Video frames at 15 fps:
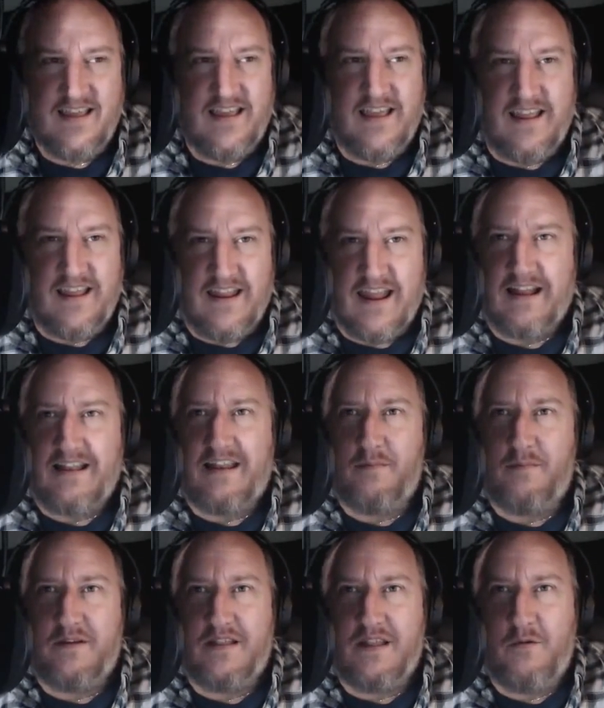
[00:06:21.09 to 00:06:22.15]
yeah.
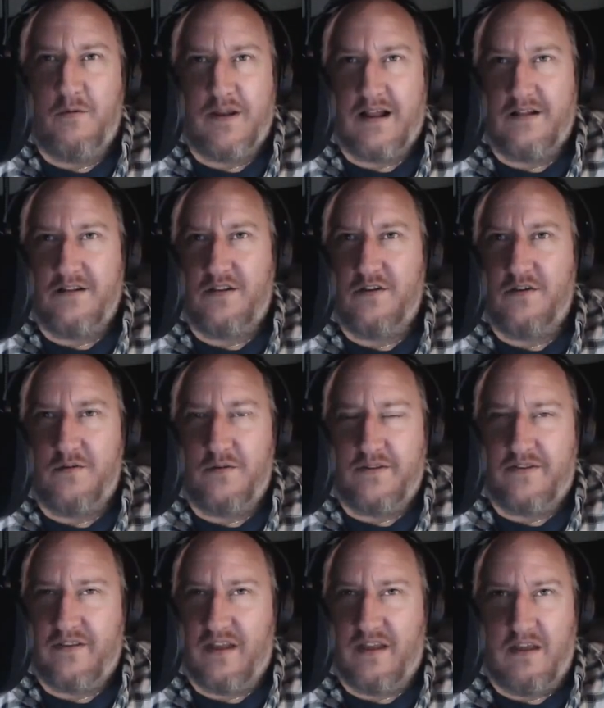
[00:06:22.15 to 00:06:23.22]
Typically, what I'll do
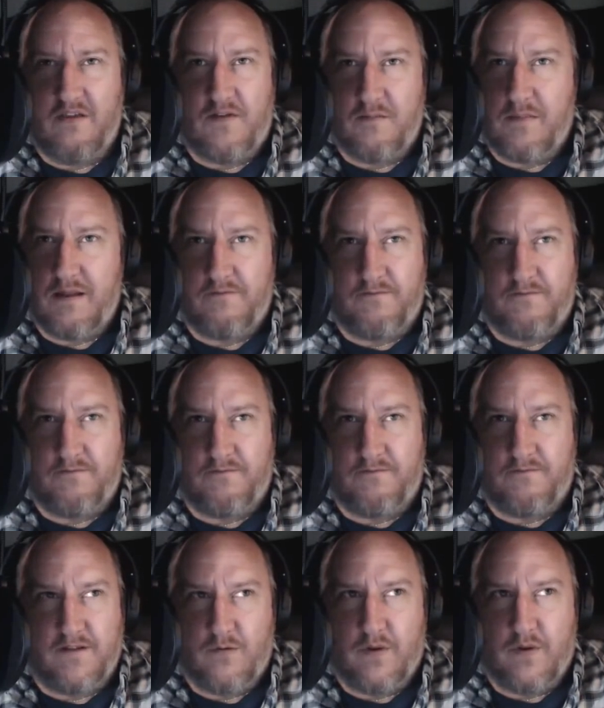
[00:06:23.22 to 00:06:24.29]
is if I'm not feeling
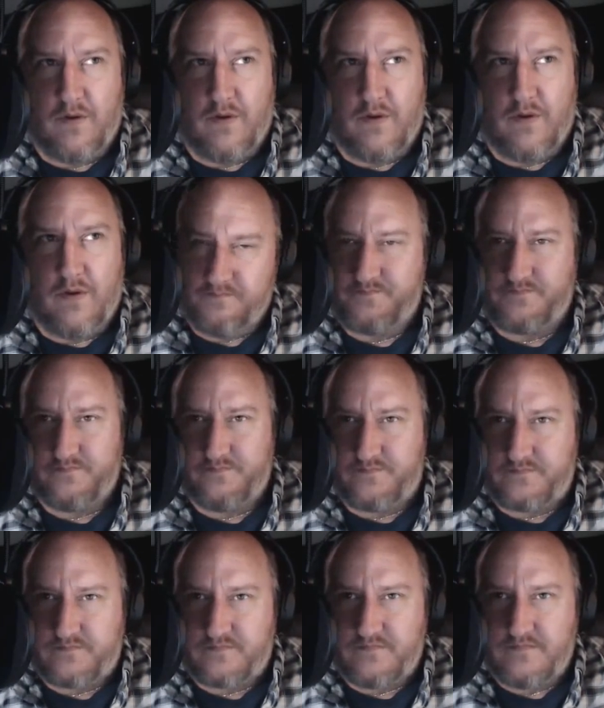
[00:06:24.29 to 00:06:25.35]
well,
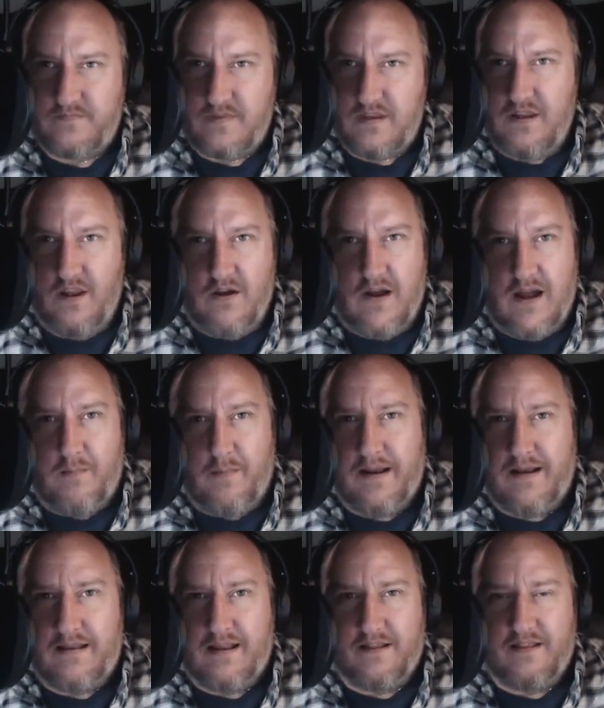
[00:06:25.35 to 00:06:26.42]
I
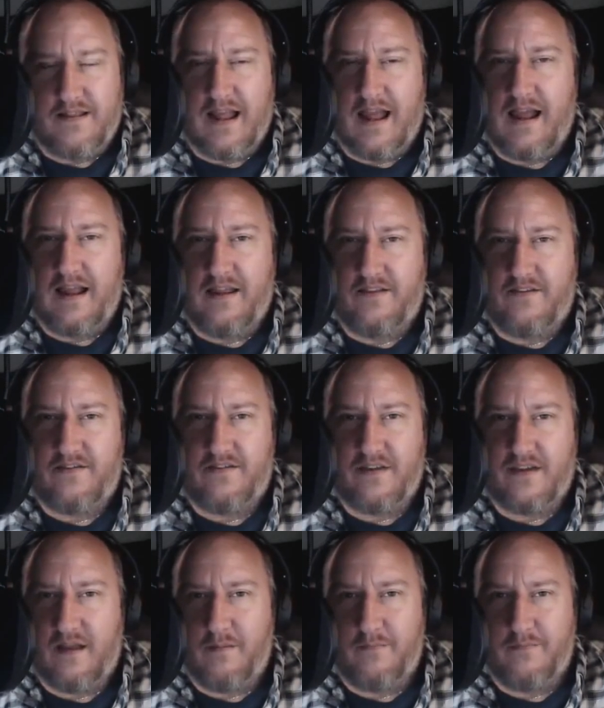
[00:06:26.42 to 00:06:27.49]
might tell the guys
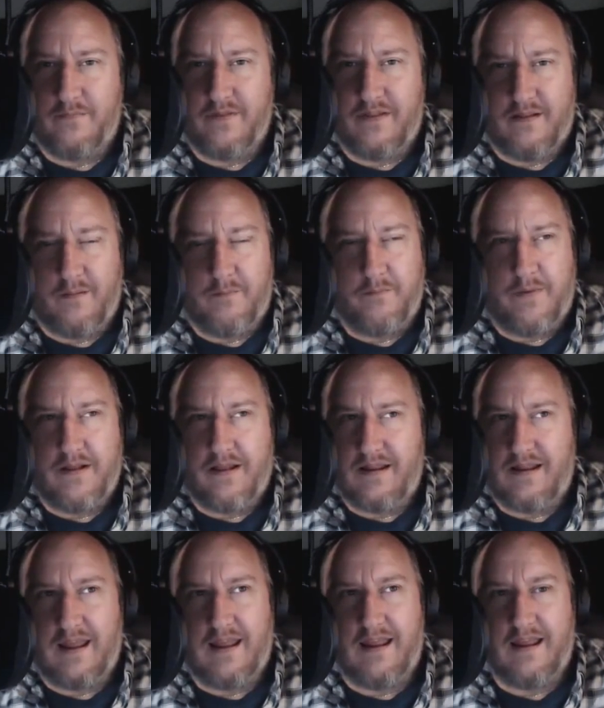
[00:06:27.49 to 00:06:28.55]
I'm gonna be like,
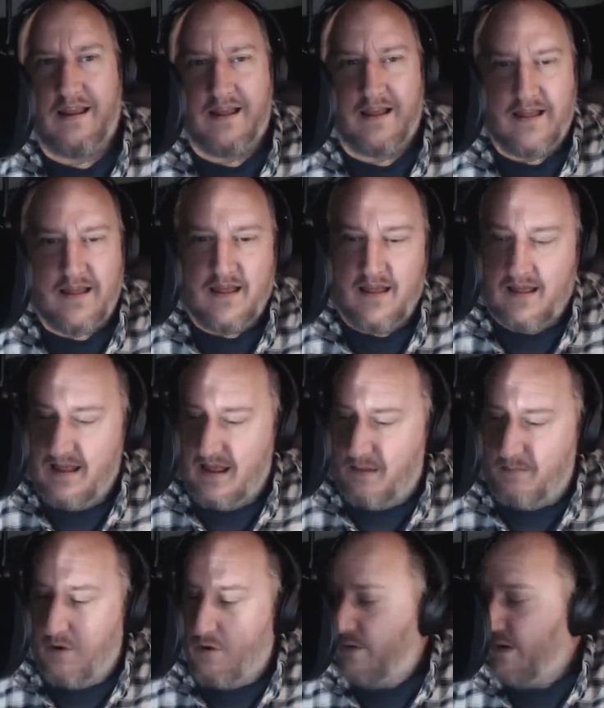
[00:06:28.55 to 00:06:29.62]
"Hey, I'm
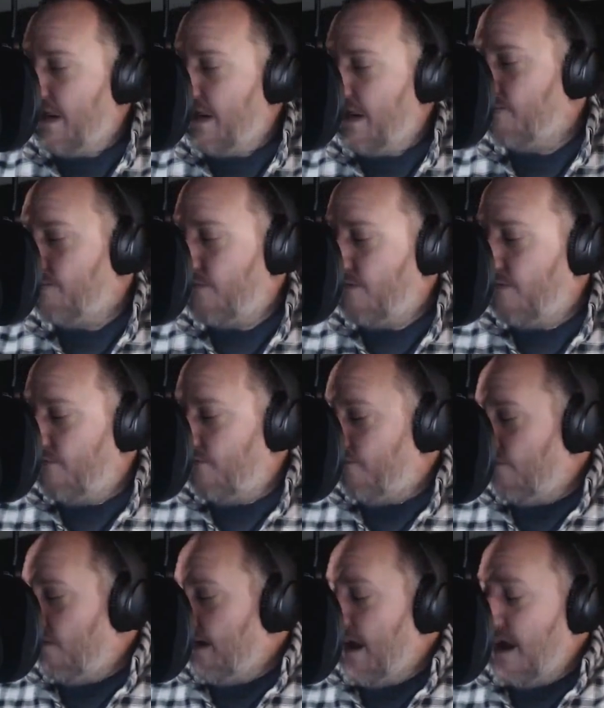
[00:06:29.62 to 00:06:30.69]
going down for
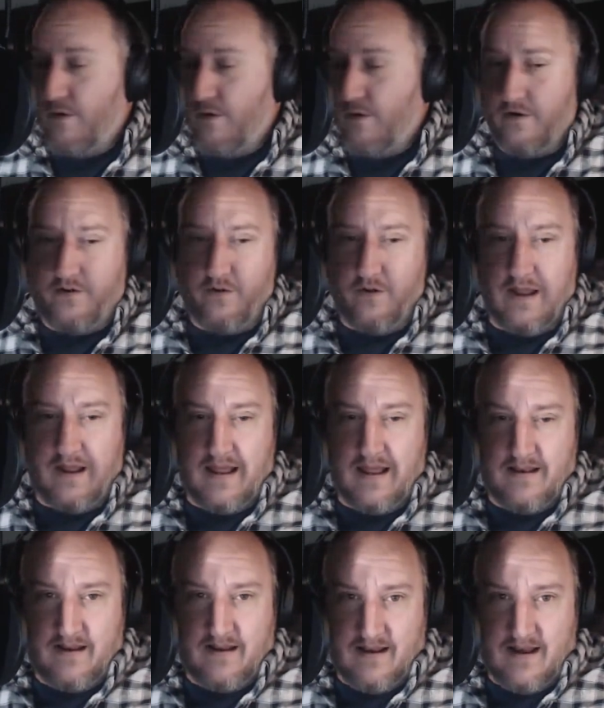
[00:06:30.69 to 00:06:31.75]
an hour or two. I got
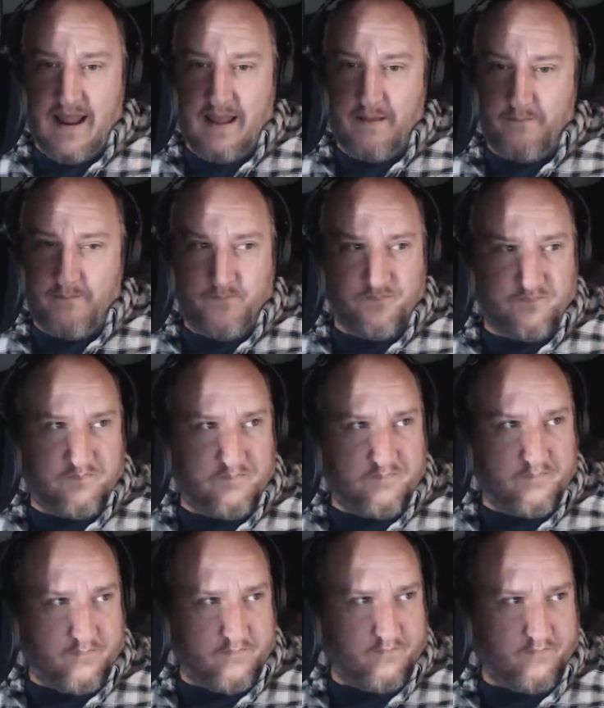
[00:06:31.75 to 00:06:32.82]
to take a nap."
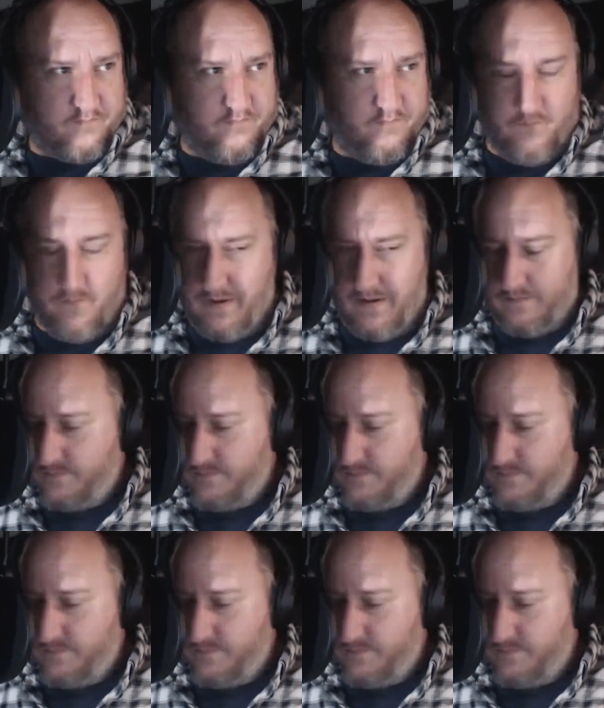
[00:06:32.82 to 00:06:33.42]
But